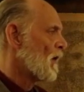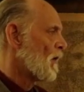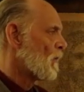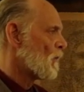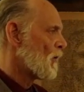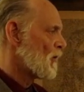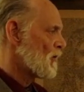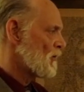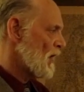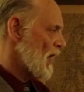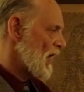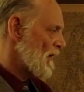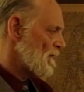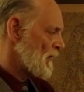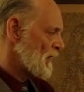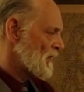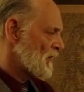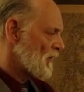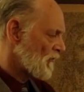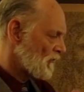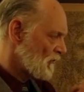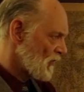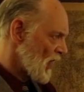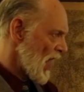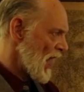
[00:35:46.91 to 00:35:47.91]
where you have the
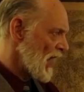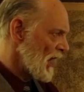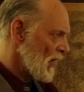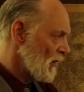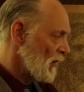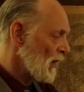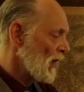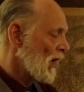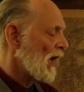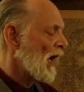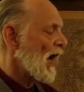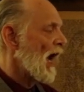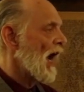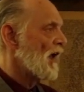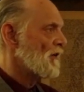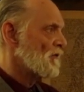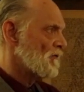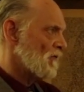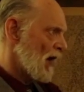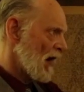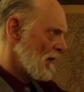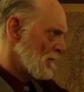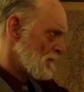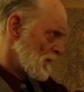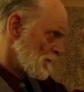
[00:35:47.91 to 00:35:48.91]
desire and
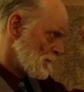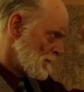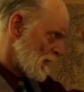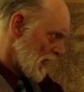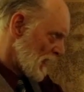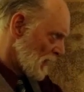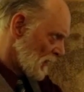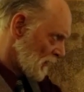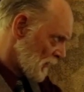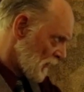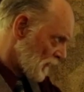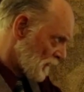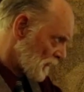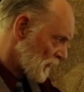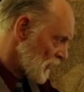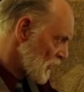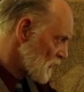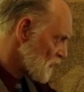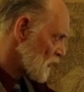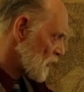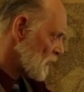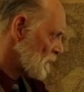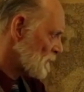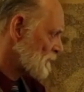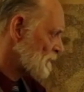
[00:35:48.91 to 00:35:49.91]
you have the mental
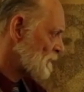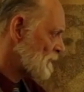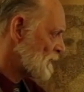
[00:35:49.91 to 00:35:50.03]
decision.